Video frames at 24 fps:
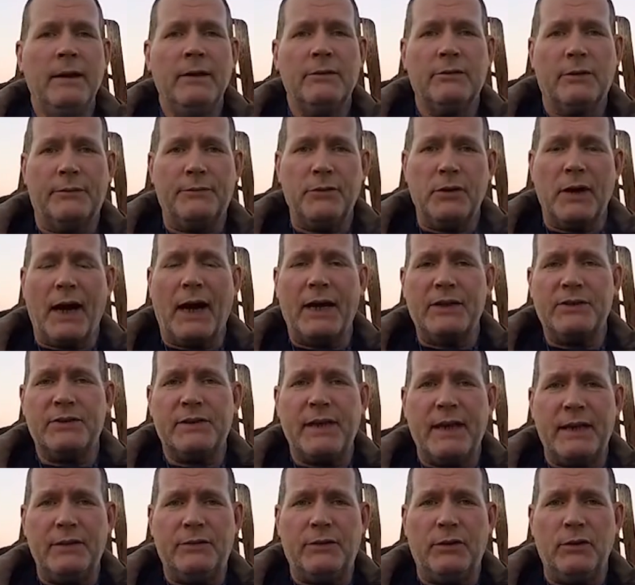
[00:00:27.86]
So if you guys
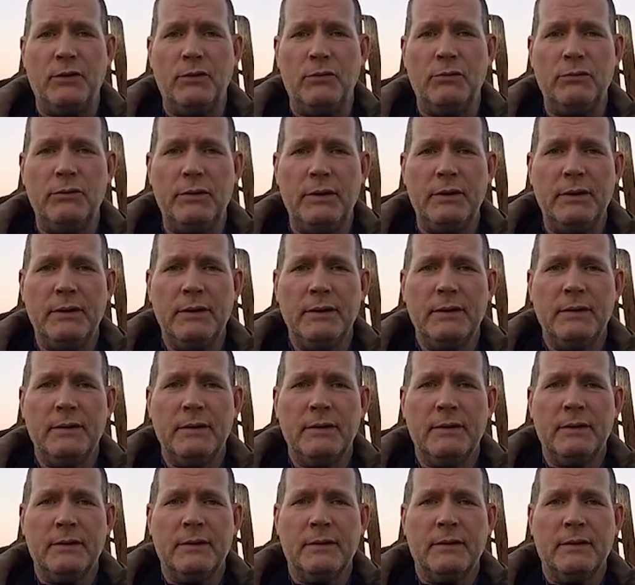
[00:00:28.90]
stay tuned,
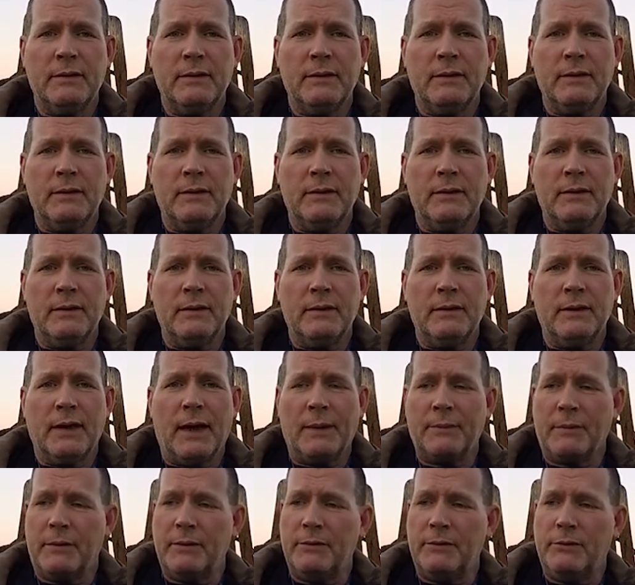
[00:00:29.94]

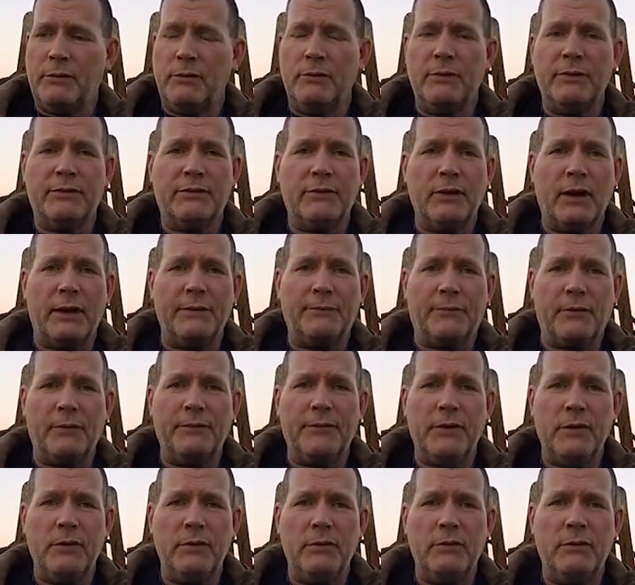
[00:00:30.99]
I'm going to do this knife
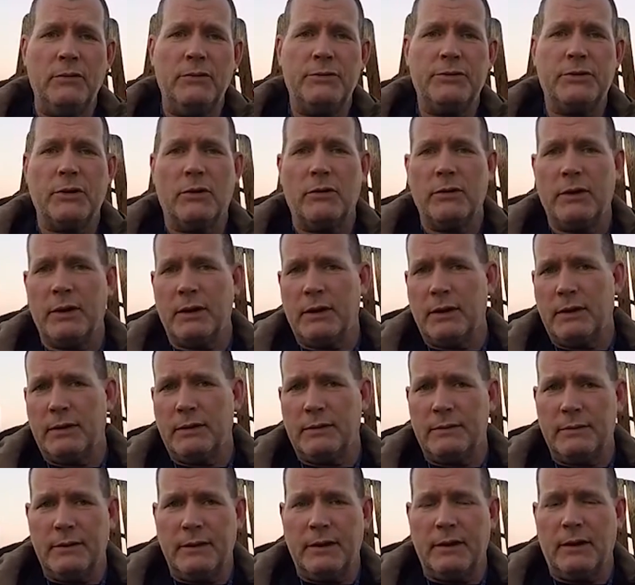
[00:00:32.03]
review, show you,
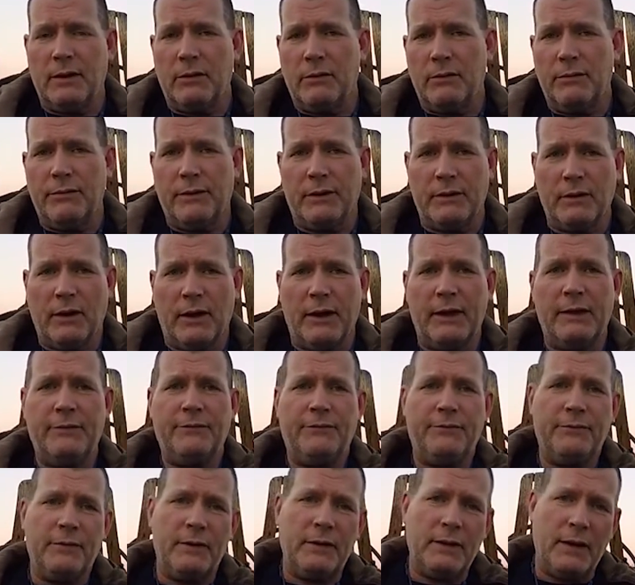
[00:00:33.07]
the knife
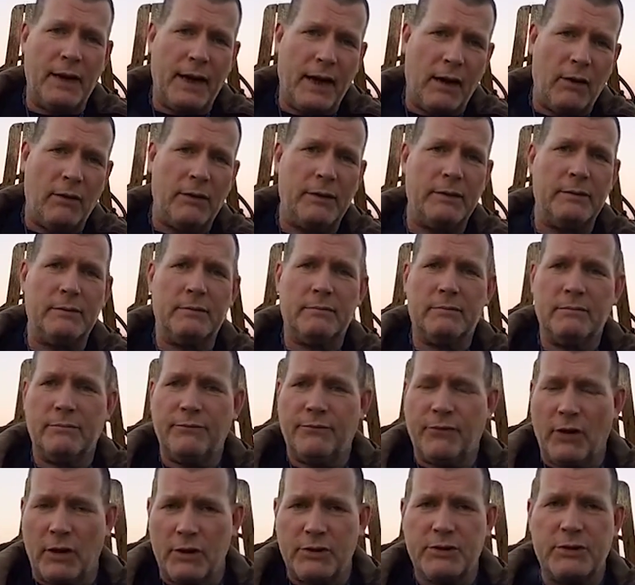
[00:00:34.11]
and how it
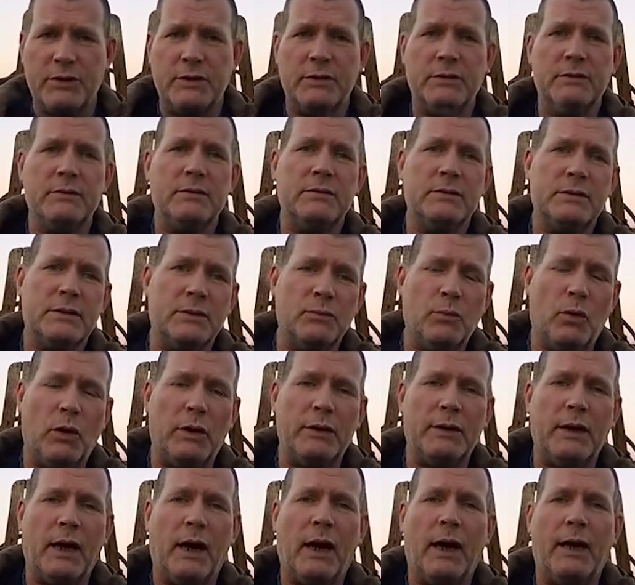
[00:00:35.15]
functions and
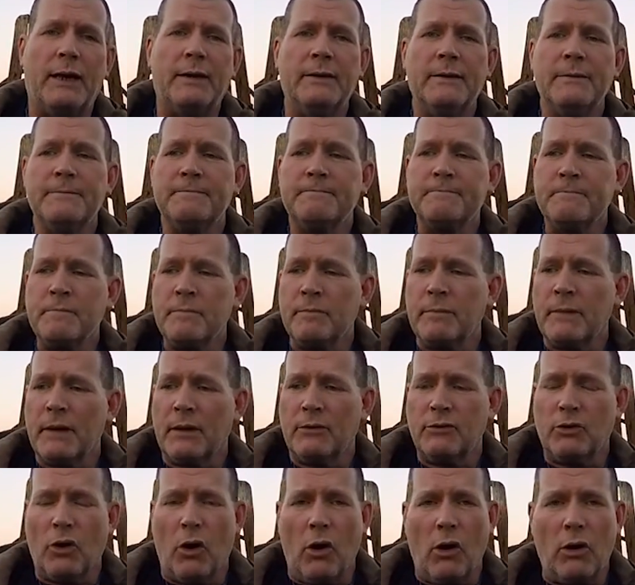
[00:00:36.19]
whatnot,
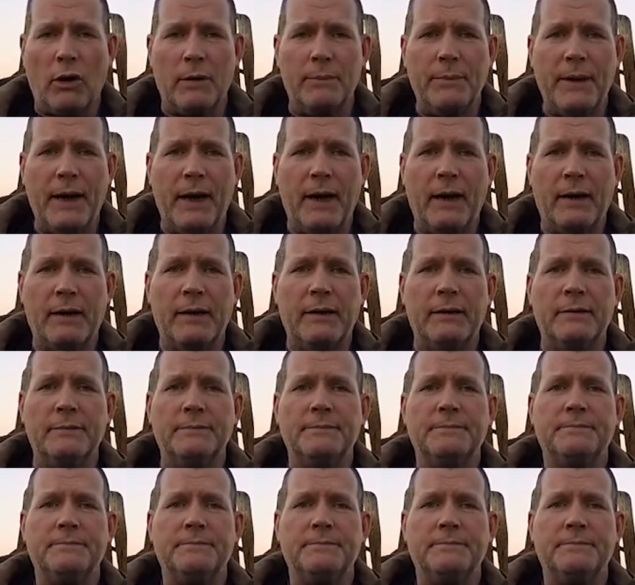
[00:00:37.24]
talk about it,